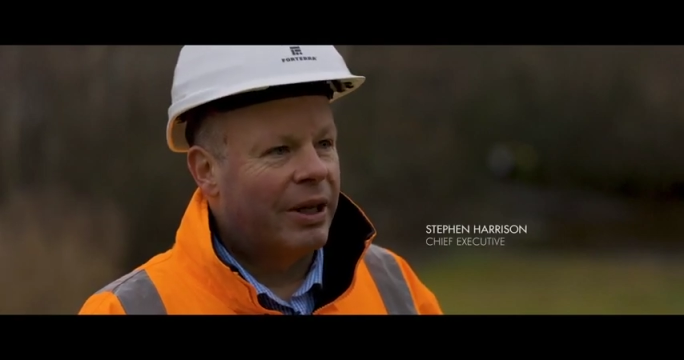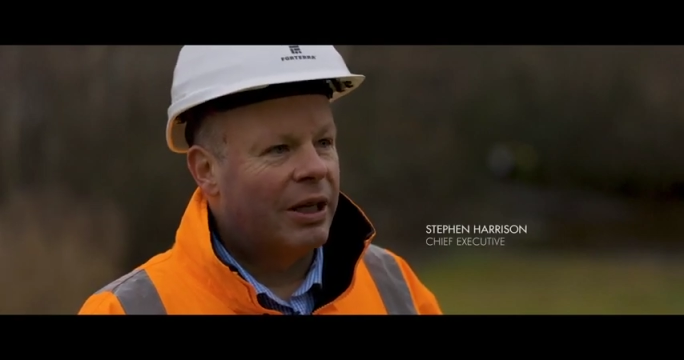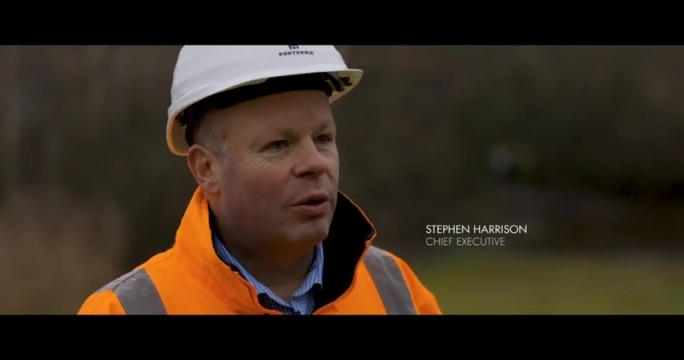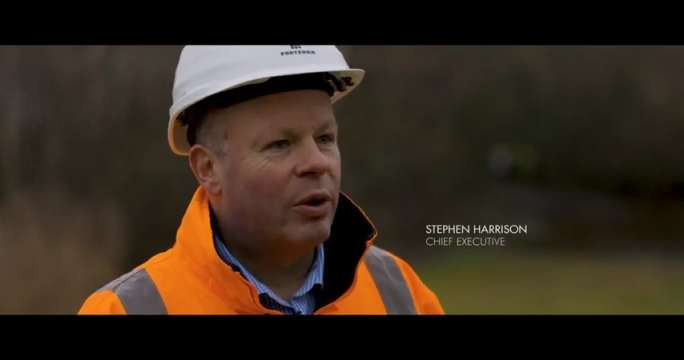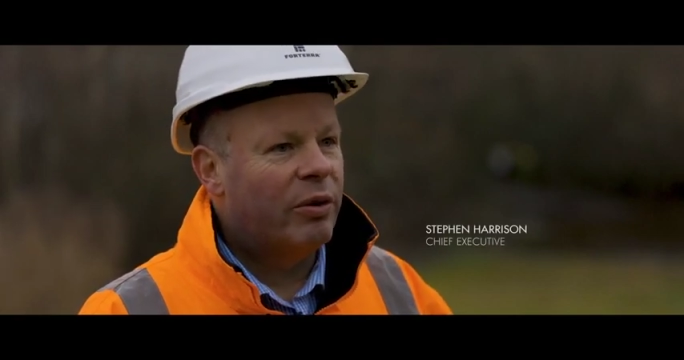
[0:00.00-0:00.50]

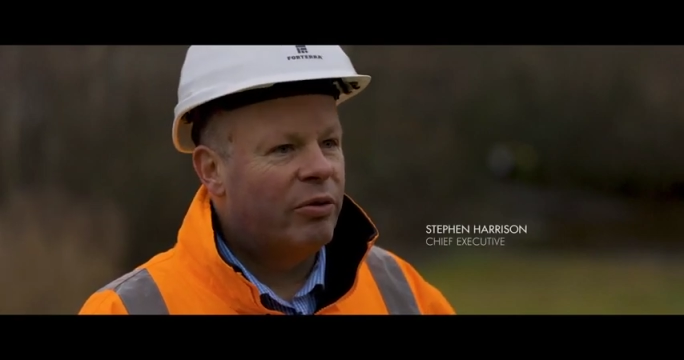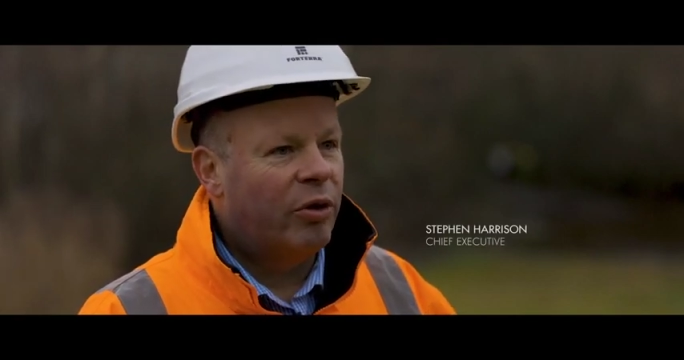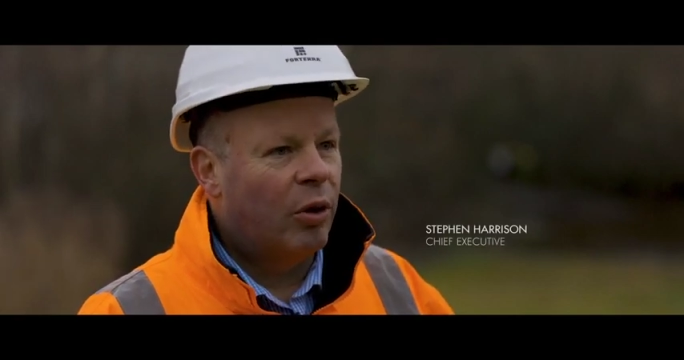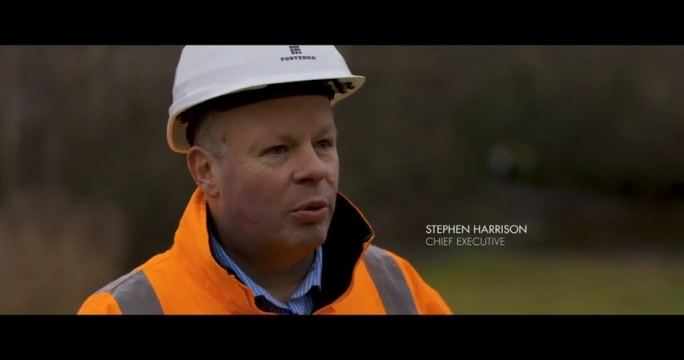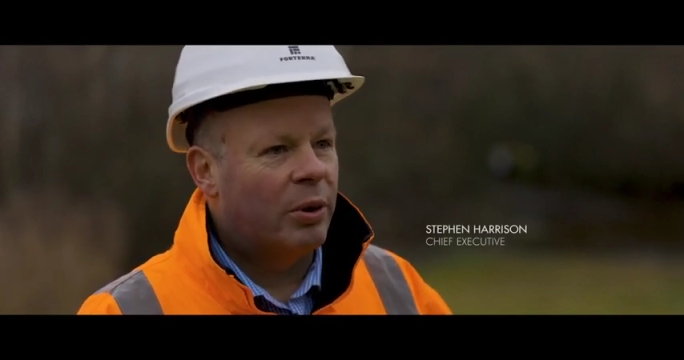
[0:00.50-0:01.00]
And looking
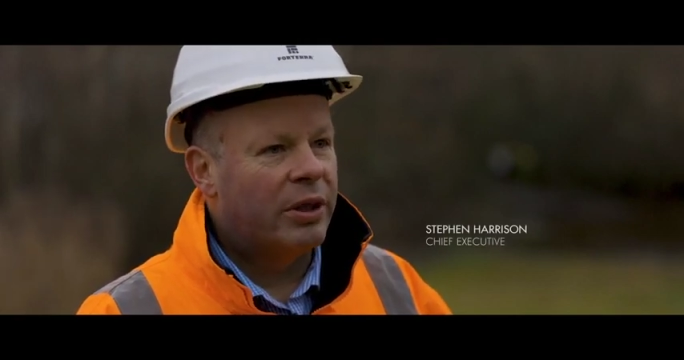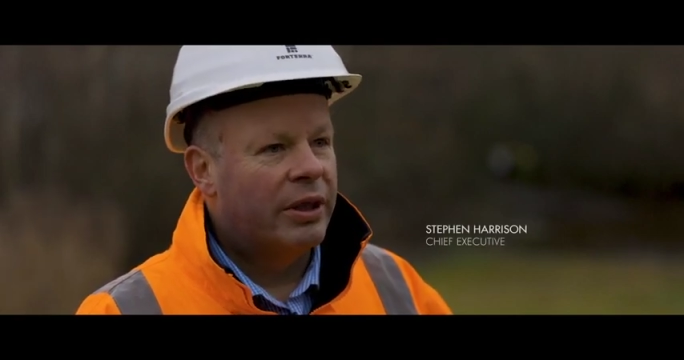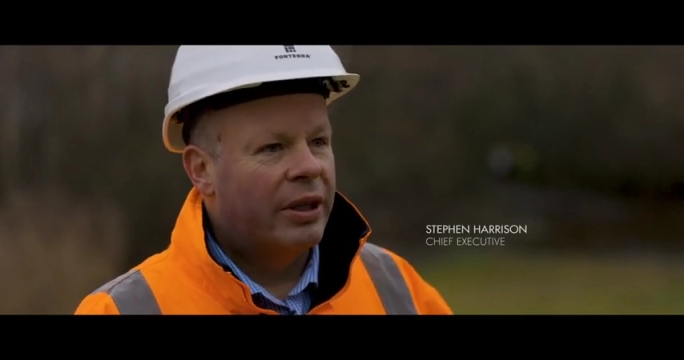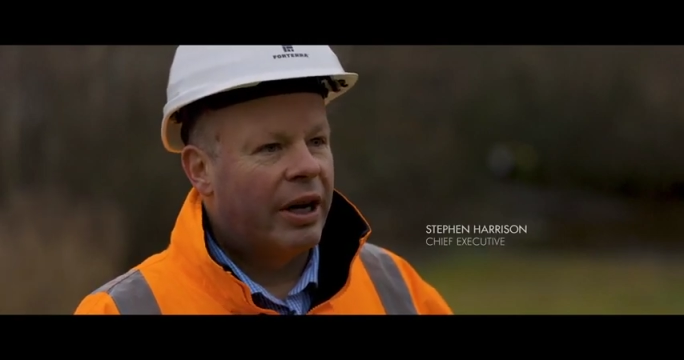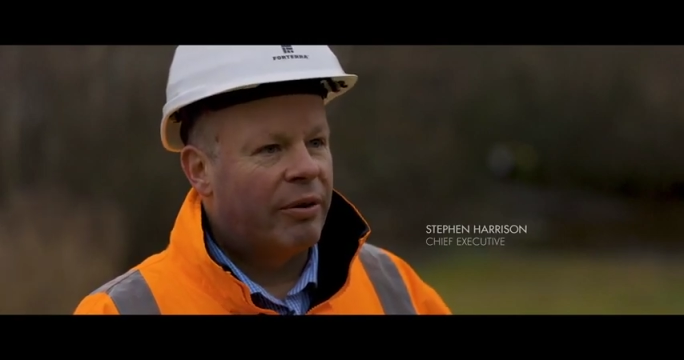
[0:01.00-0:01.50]
forward,
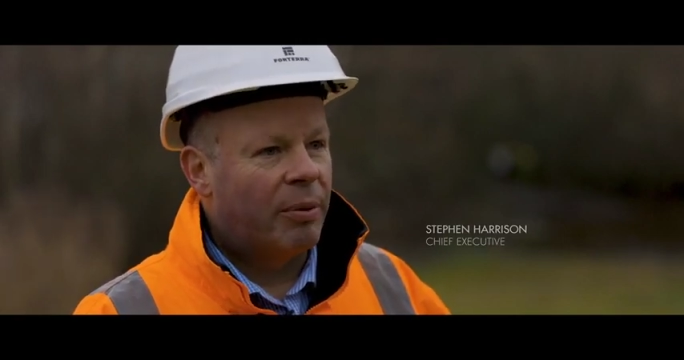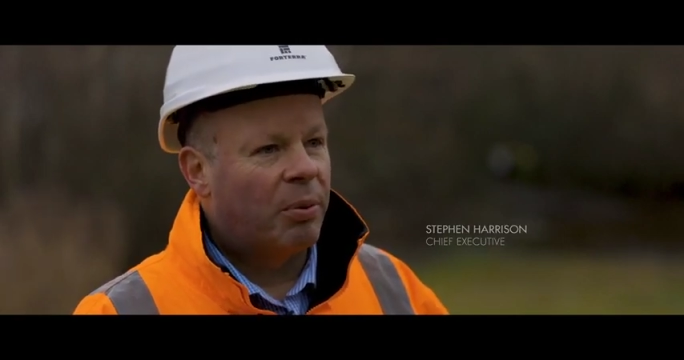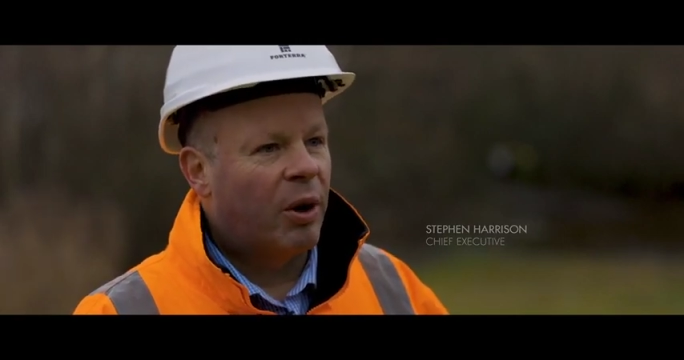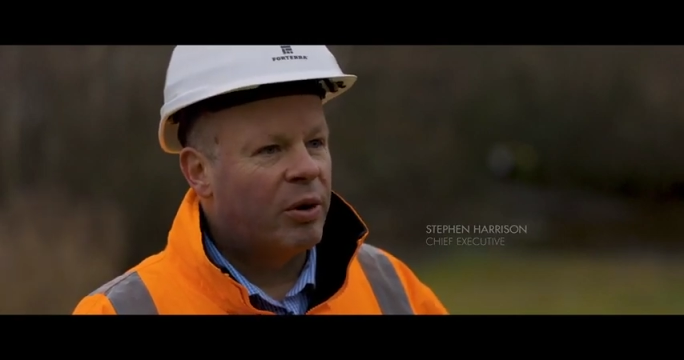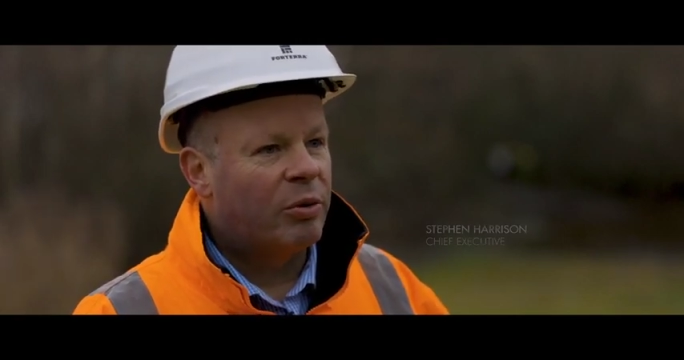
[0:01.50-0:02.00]
our
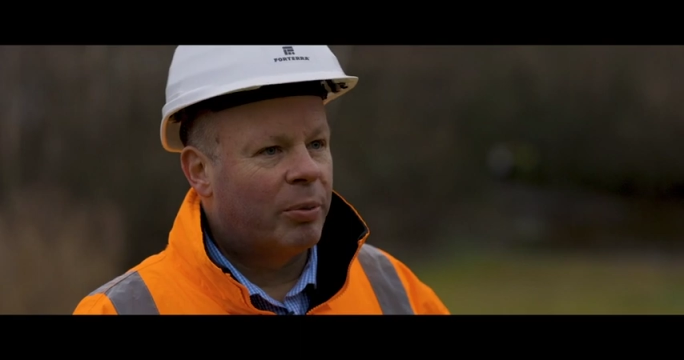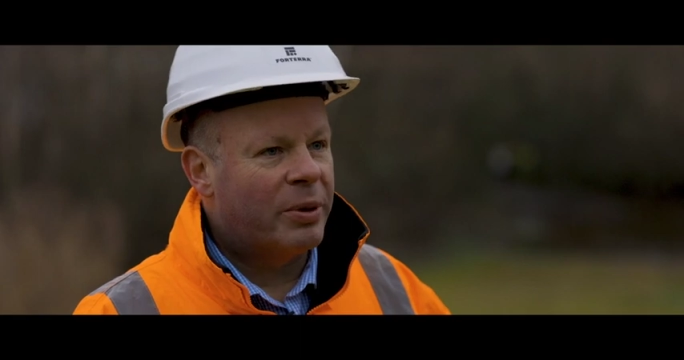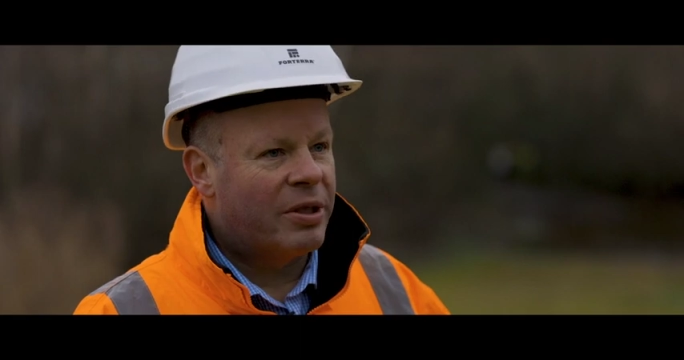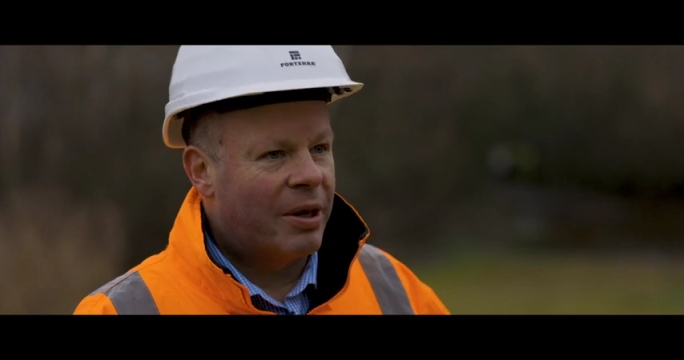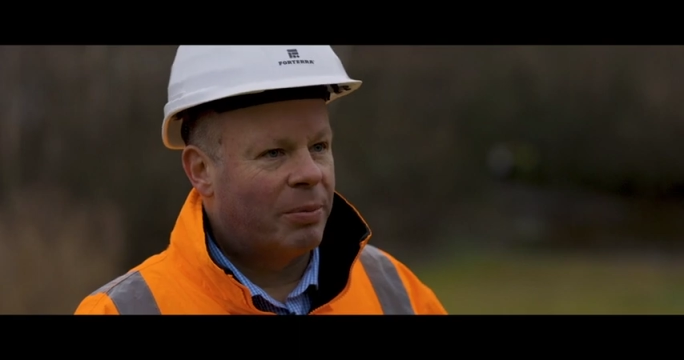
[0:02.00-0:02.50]
approach will
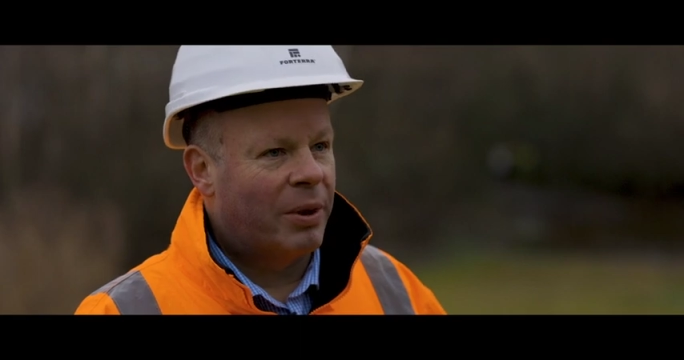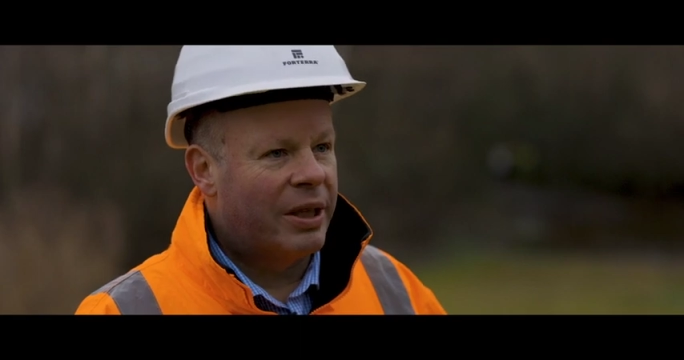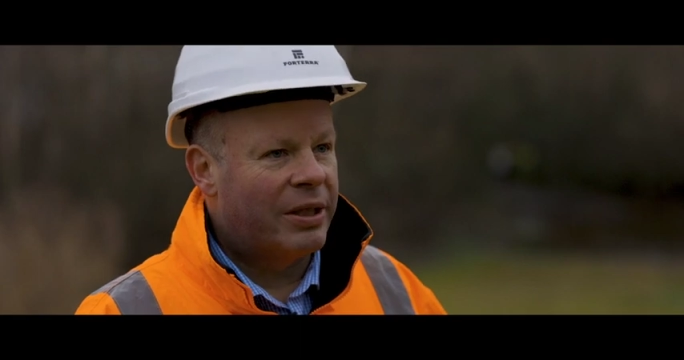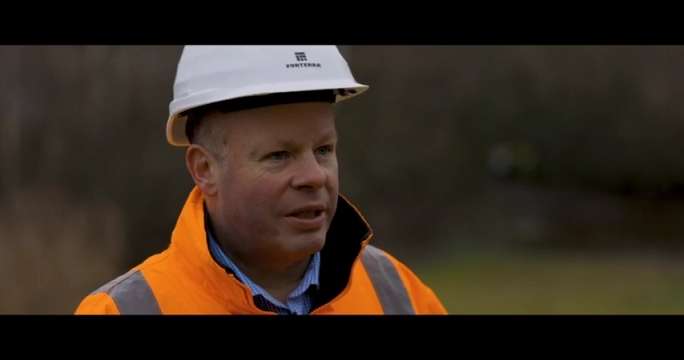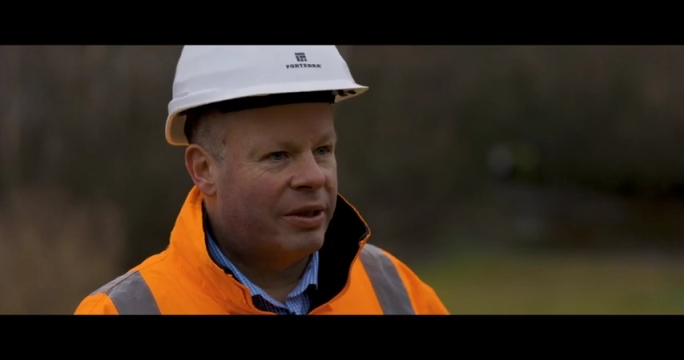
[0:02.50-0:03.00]
be
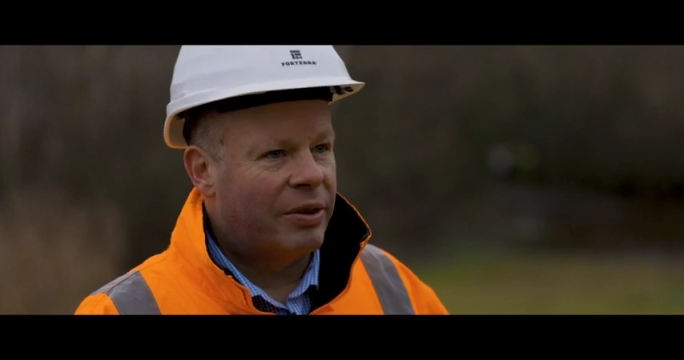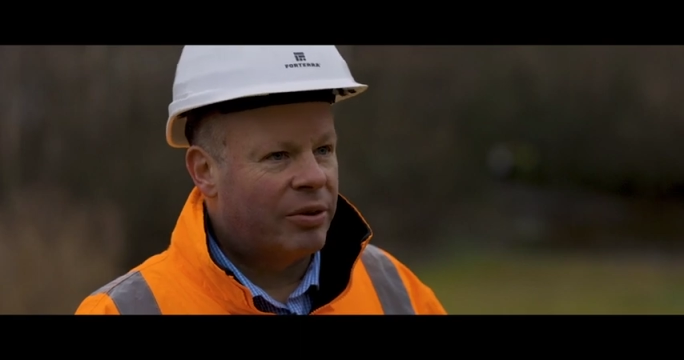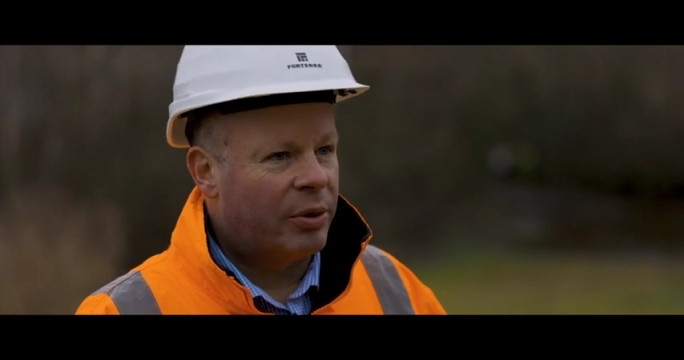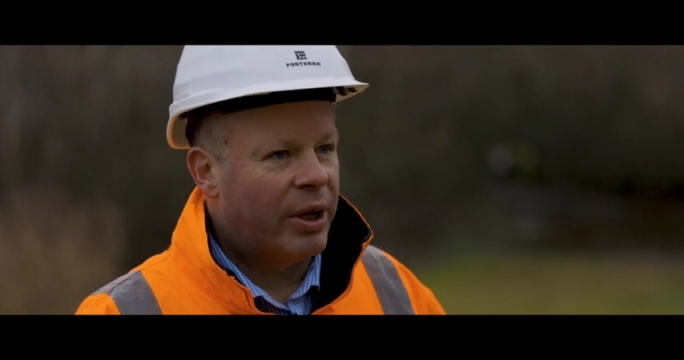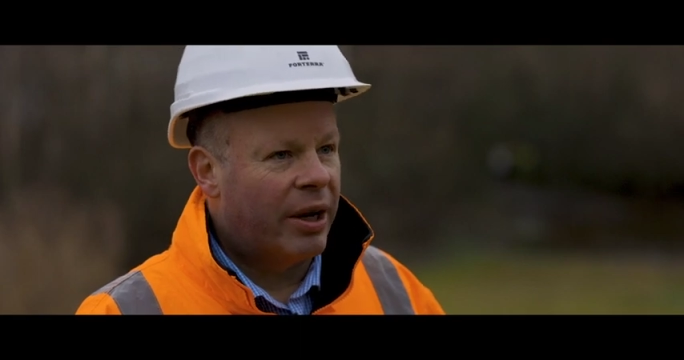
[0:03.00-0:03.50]
separated into
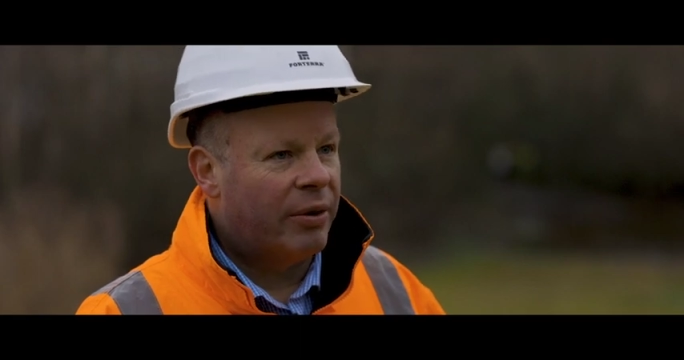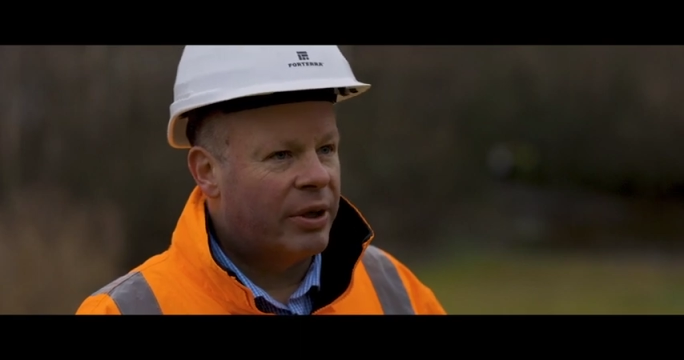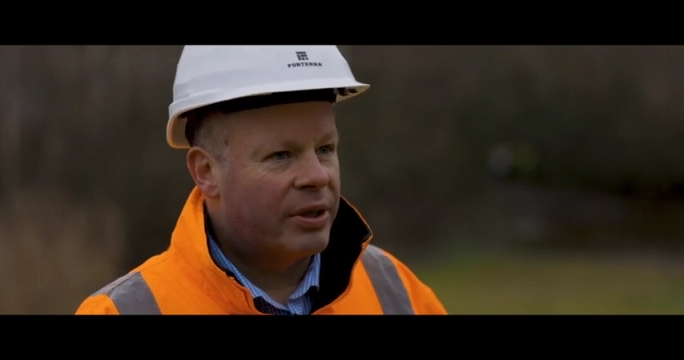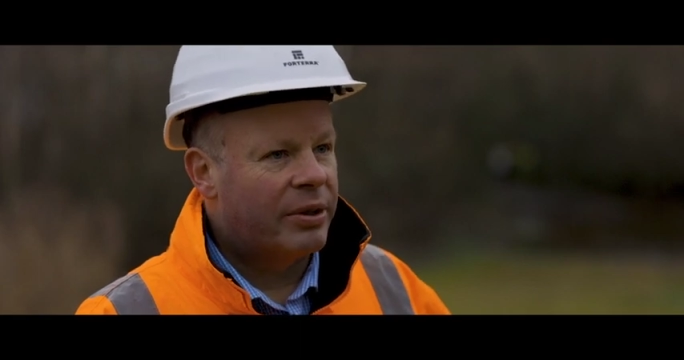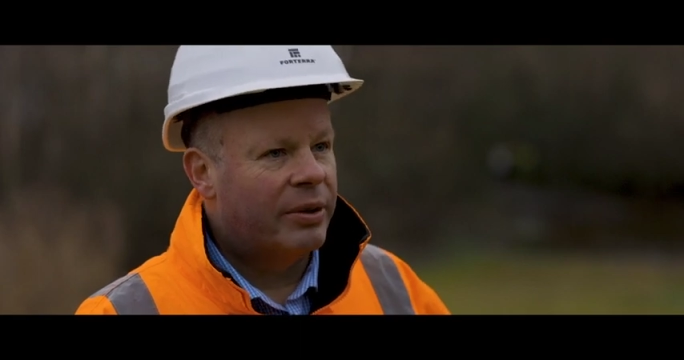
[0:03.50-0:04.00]
three
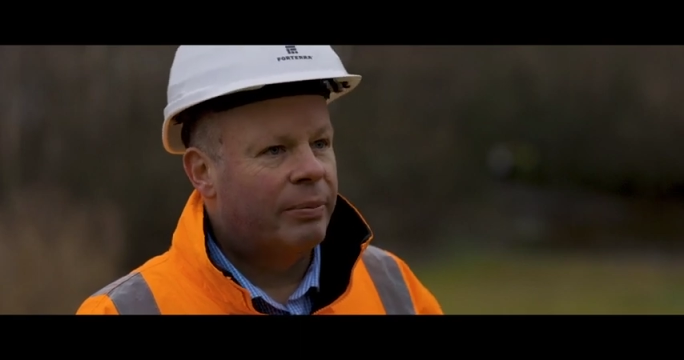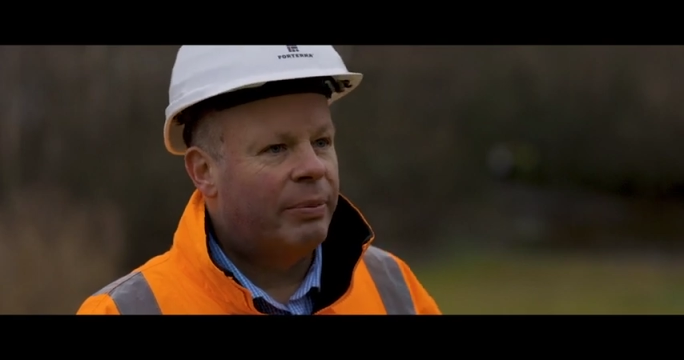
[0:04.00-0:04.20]
areas,